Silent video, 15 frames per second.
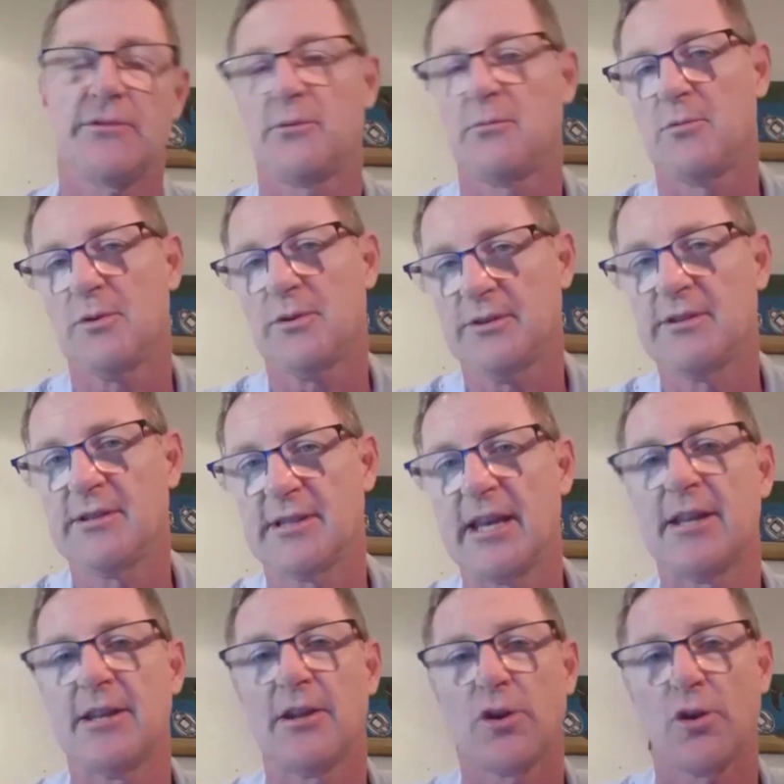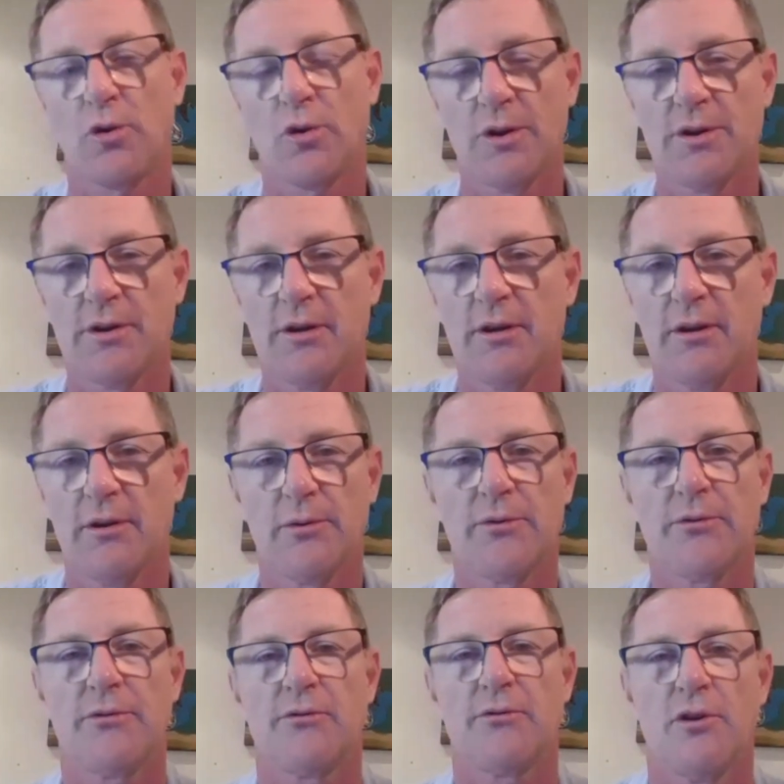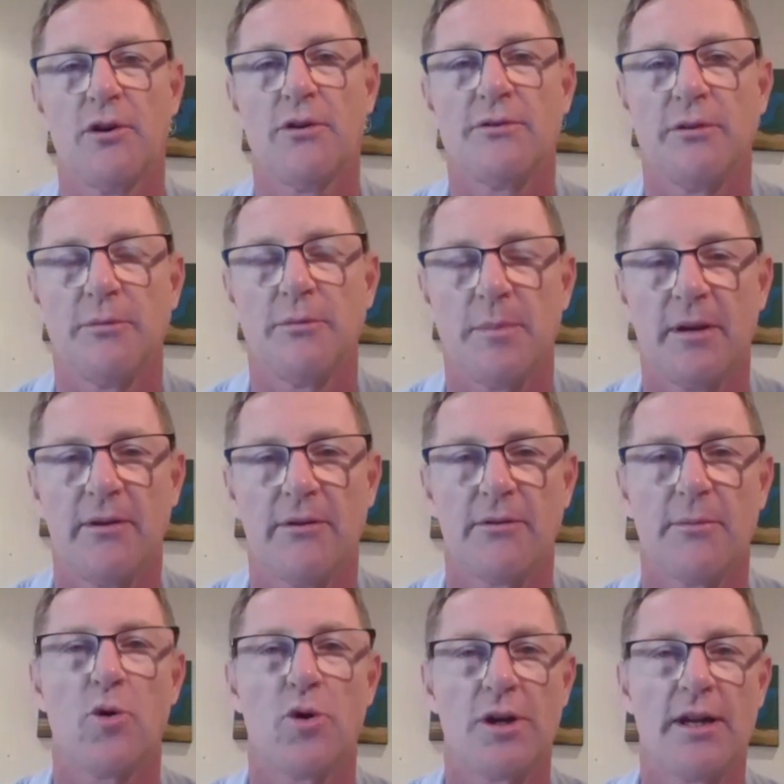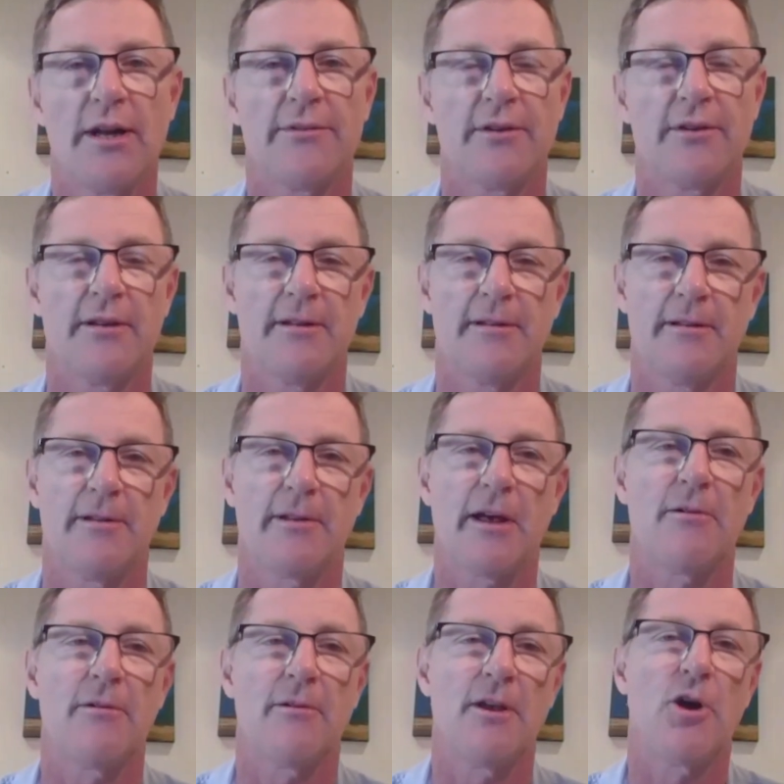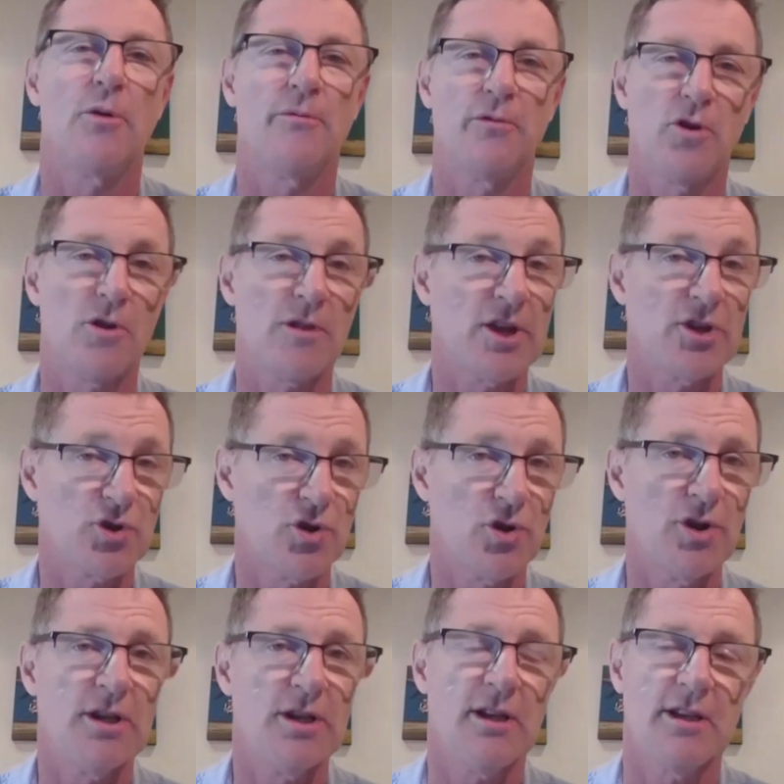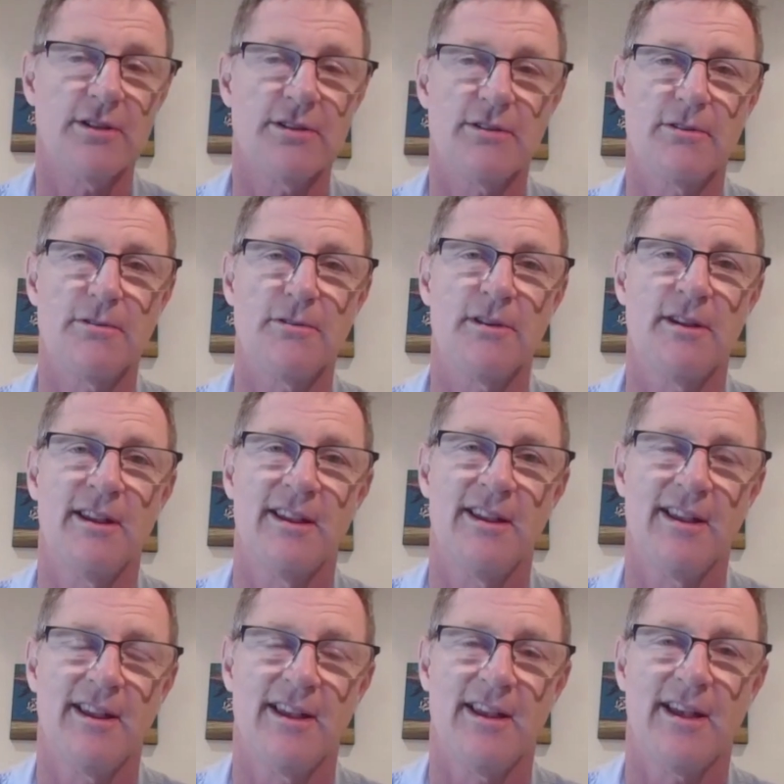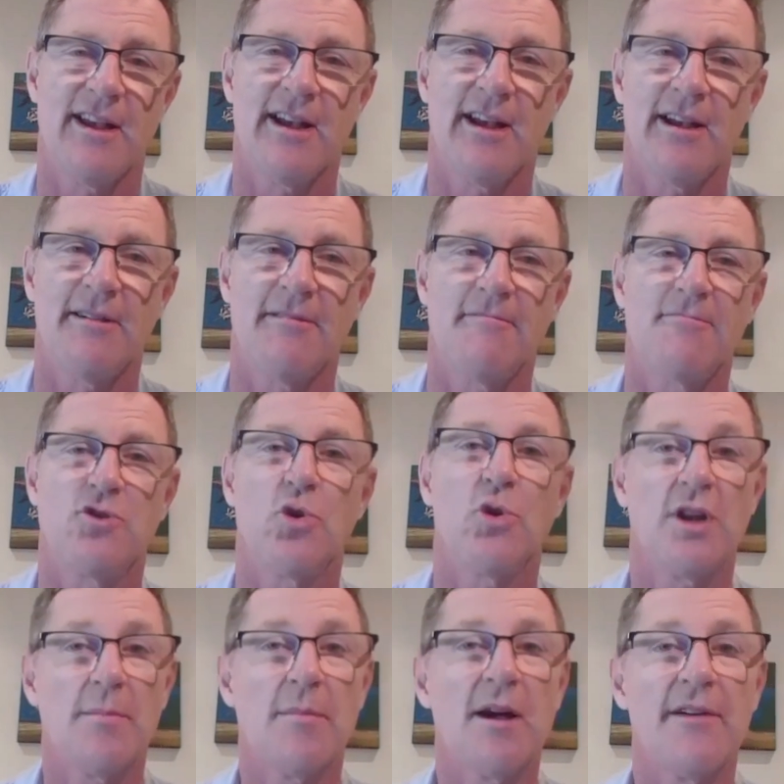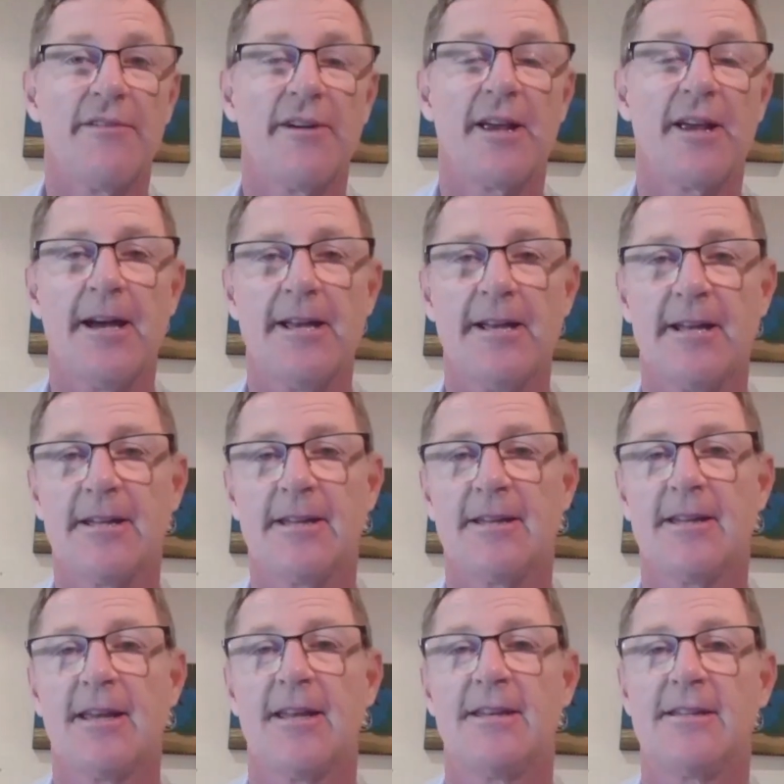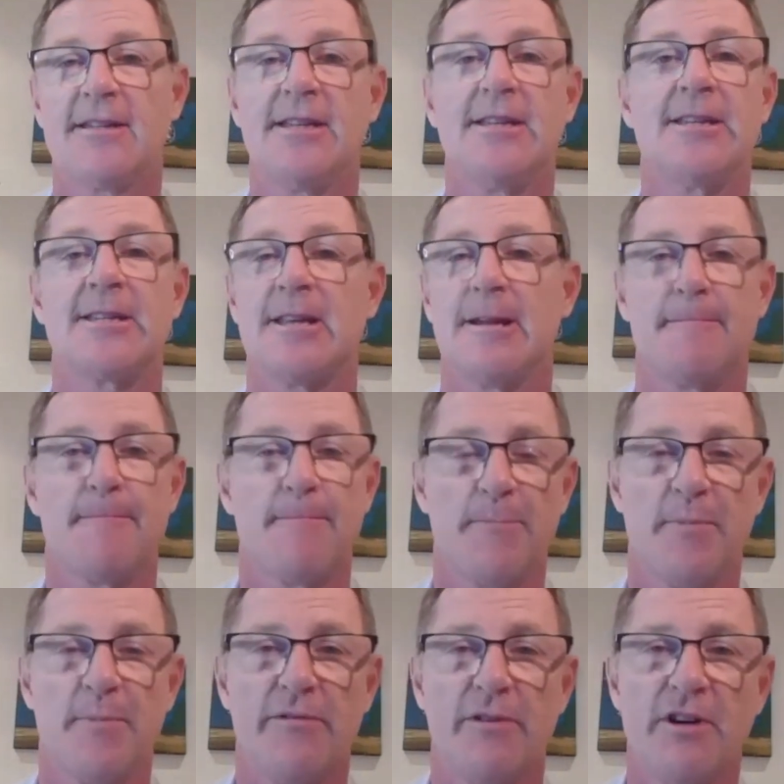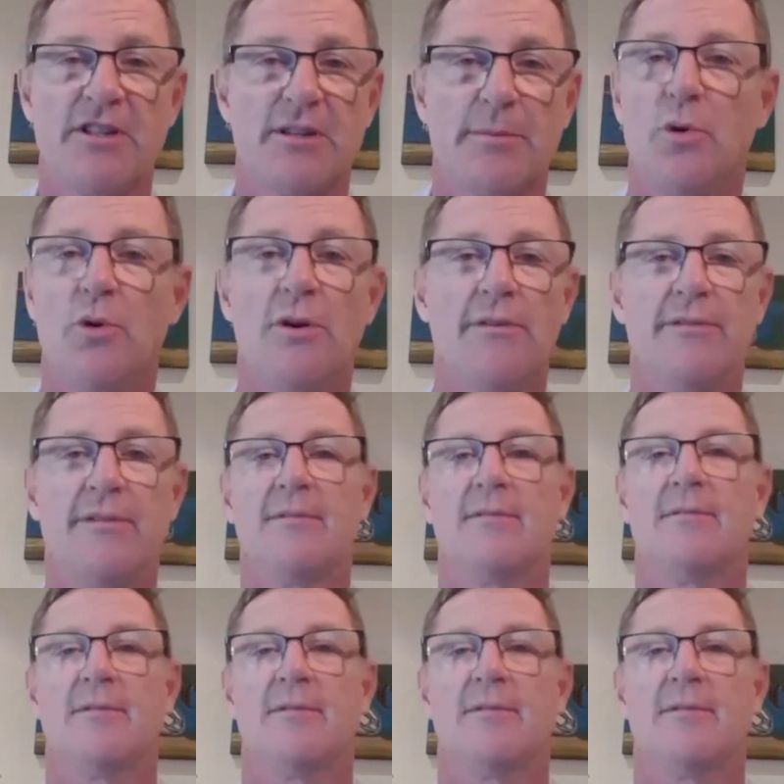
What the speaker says: that's since then that the Croydon Hills Church has been supporting us, and they were helpful on that journey into joining MAF again, and since then been very supportive.